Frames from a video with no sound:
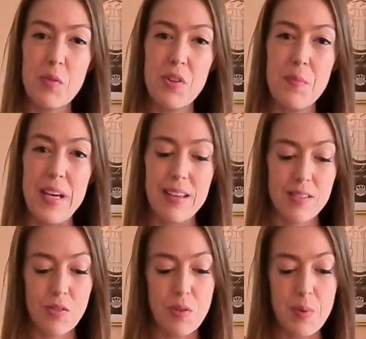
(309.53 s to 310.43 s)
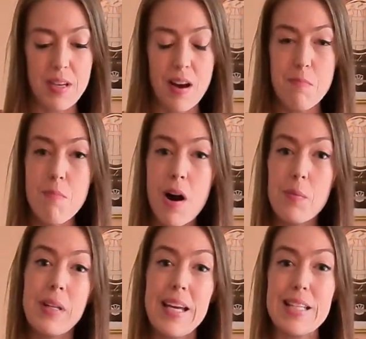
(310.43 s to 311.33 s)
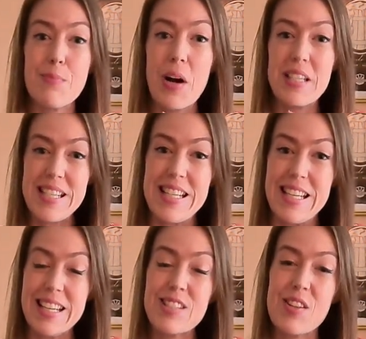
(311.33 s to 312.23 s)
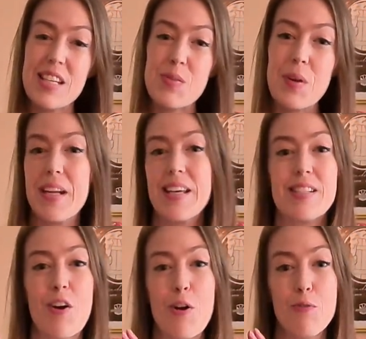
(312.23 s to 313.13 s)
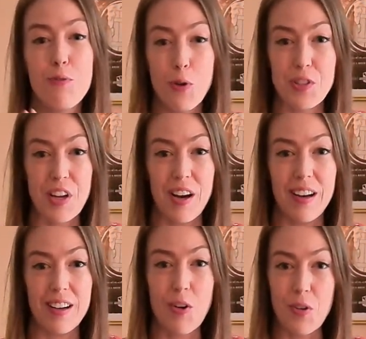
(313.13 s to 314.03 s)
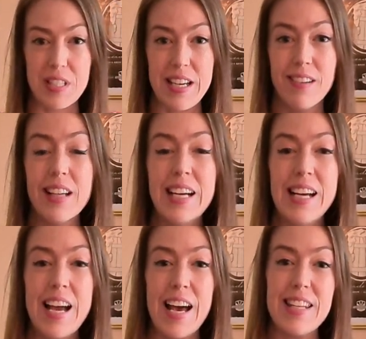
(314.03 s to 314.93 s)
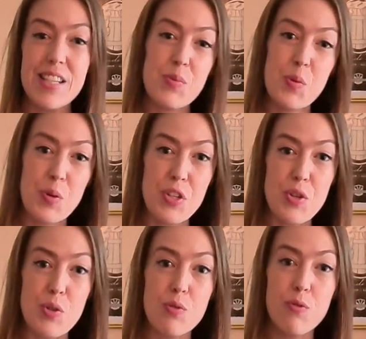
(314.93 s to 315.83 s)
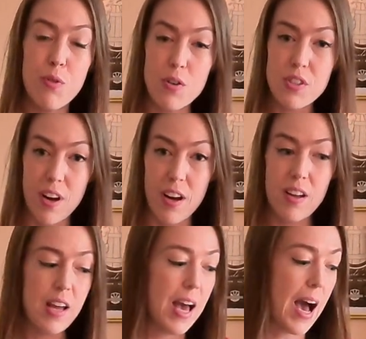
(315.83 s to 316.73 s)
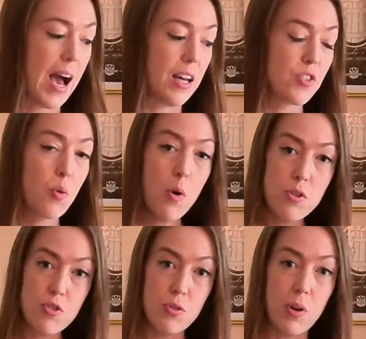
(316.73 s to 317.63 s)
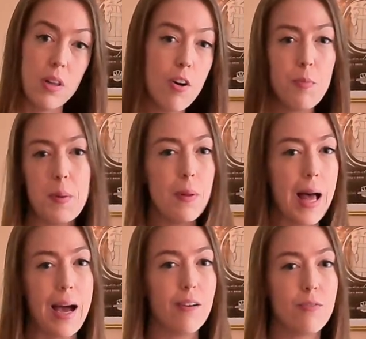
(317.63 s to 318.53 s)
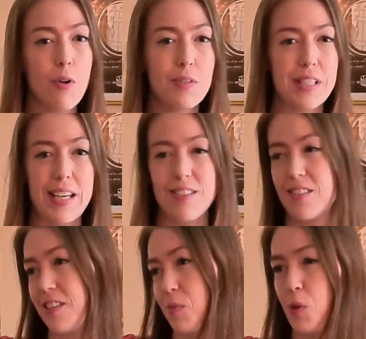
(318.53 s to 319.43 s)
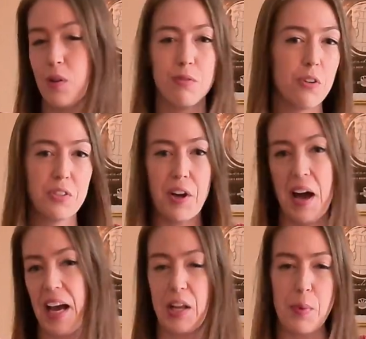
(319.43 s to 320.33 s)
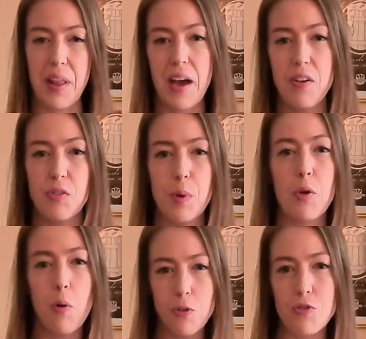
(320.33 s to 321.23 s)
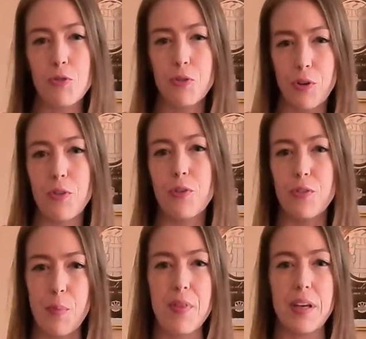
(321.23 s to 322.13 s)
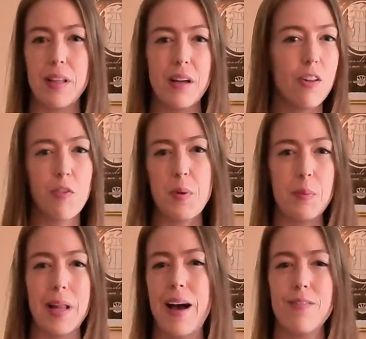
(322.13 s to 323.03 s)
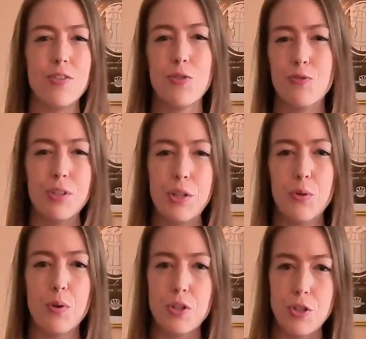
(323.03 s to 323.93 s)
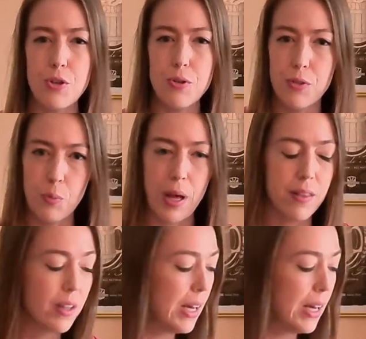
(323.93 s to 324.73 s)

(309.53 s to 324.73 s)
going to make is going to be a Marmalade Martini. So this one is our vodka cocktail, and this we're going to use vodka and Cointreau. A lot of people have obviously just a bottle of vodka hanging about the house, but Cointreau is also something that a lot of people have and don't really know what to use with.